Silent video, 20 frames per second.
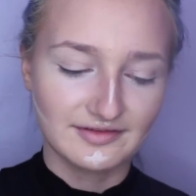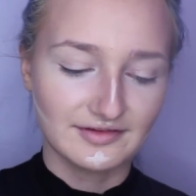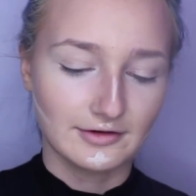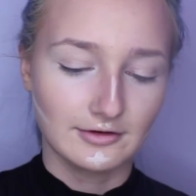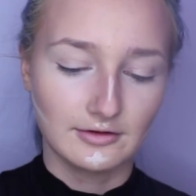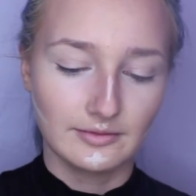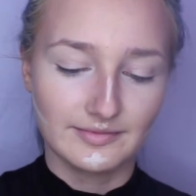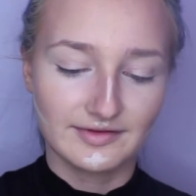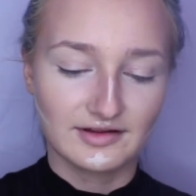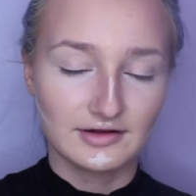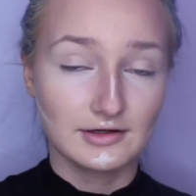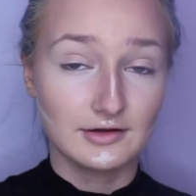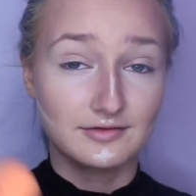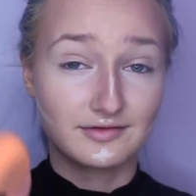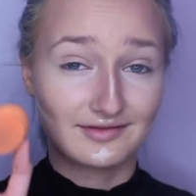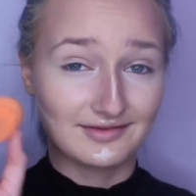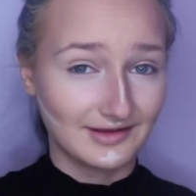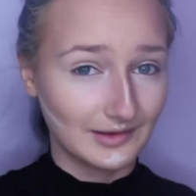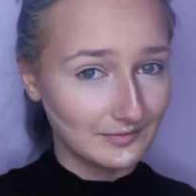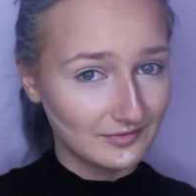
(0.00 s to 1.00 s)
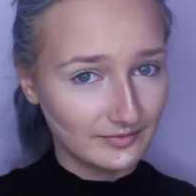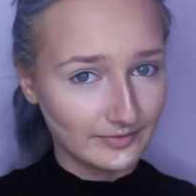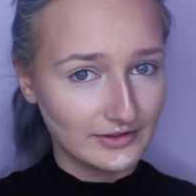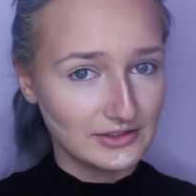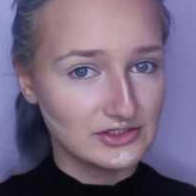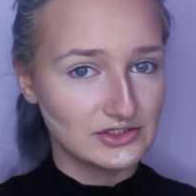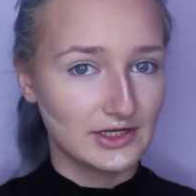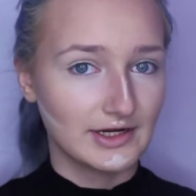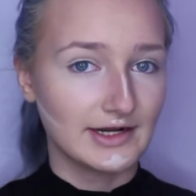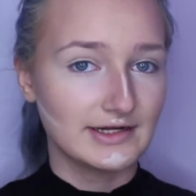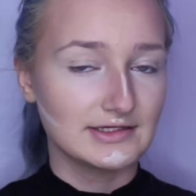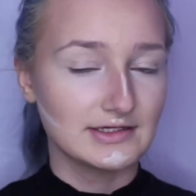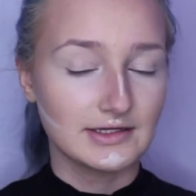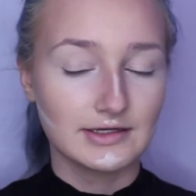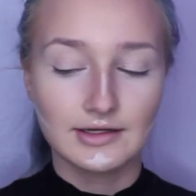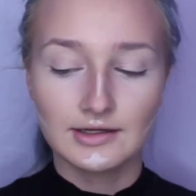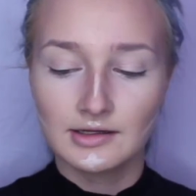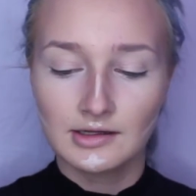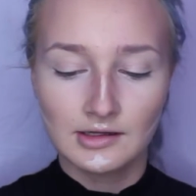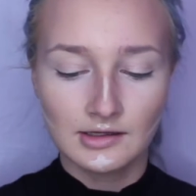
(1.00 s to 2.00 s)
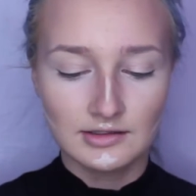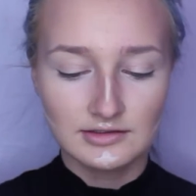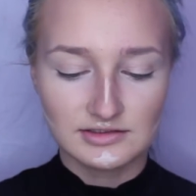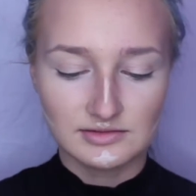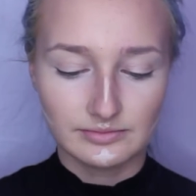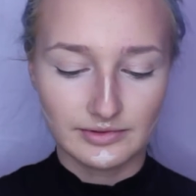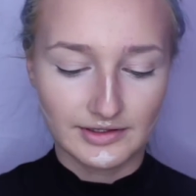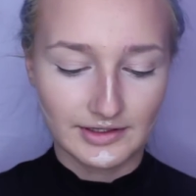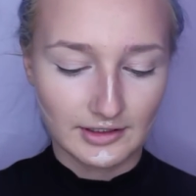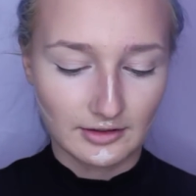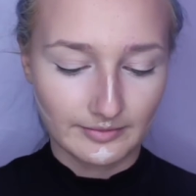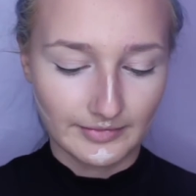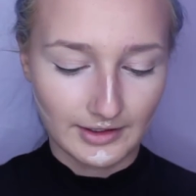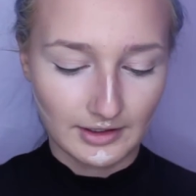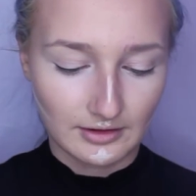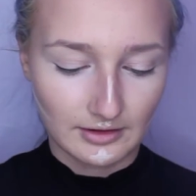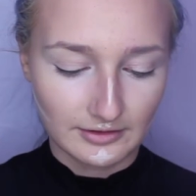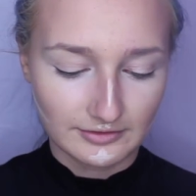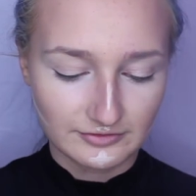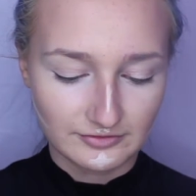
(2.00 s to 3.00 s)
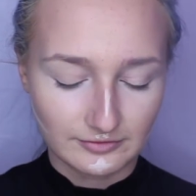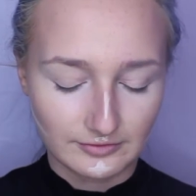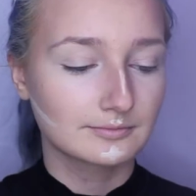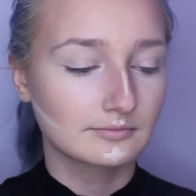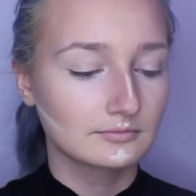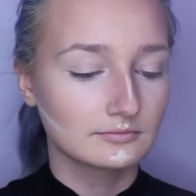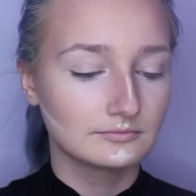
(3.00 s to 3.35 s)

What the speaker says: so I'm just going to use the same sponge that I did to blend out my contour.